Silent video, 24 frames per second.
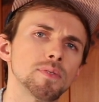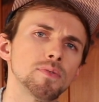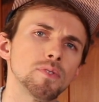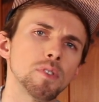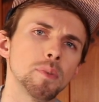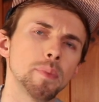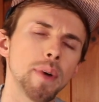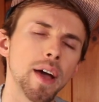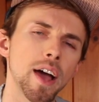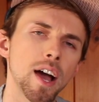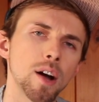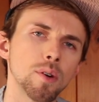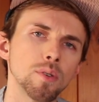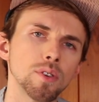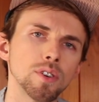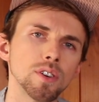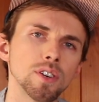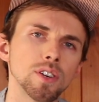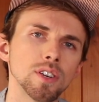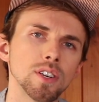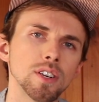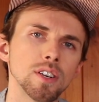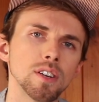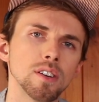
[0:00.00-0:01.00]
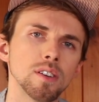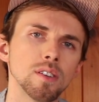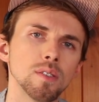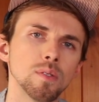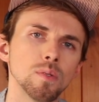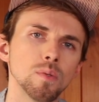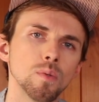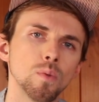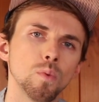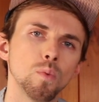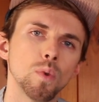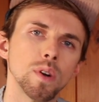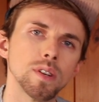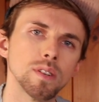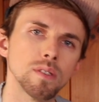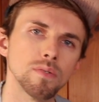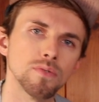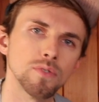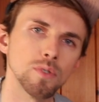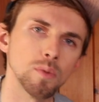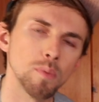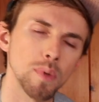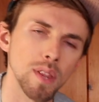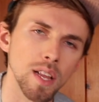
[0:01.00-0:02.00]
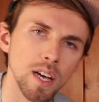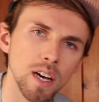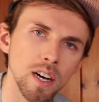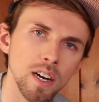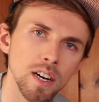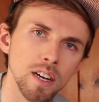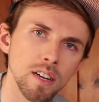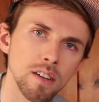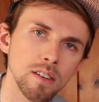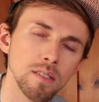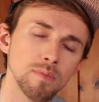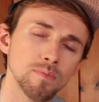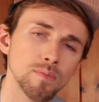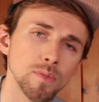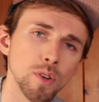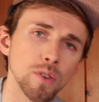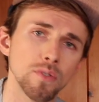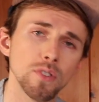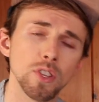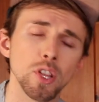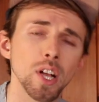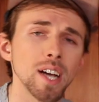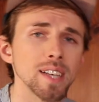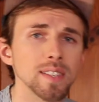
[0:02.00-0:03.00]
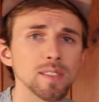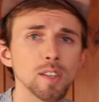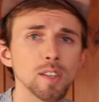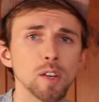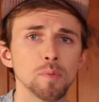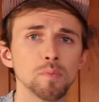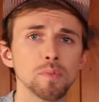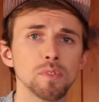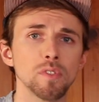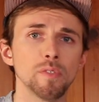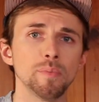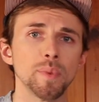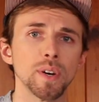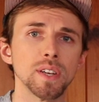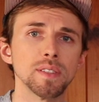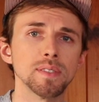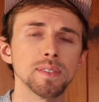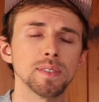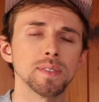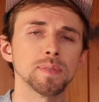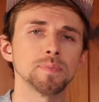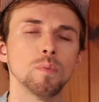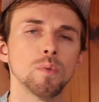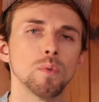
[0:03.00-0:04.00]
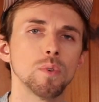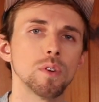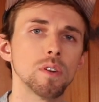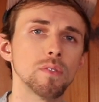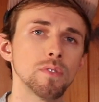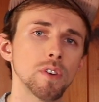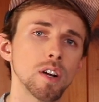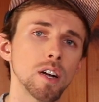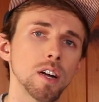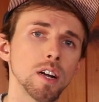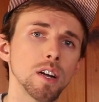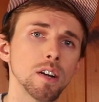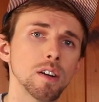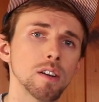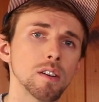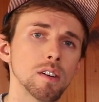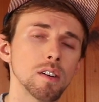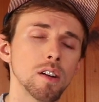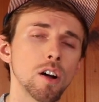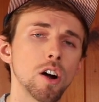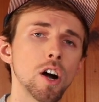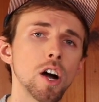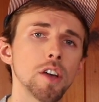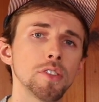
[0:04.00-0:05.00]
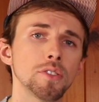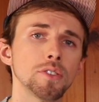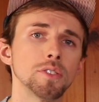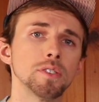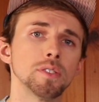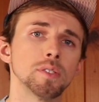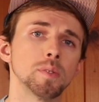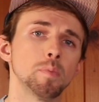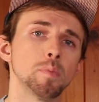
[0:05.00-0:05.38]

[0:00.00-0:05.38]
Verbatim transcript: from our wonderful blog over the last couple of months. One of our authors,